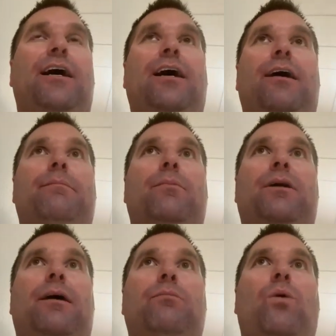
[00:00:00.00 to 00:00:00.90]

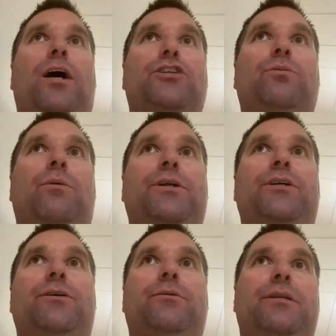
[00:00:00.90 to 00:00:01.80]
Come watch what we
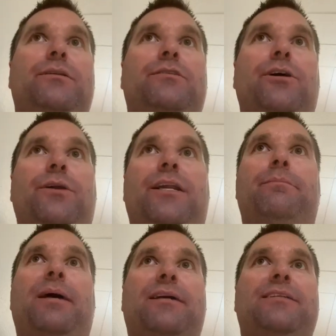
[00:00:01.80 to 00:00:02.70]
do and
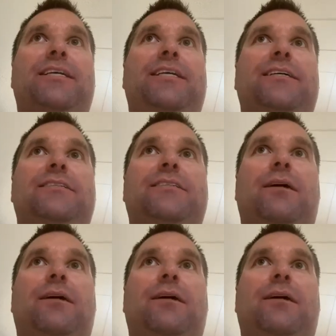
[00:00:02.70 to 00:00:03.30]
donating back to the kids.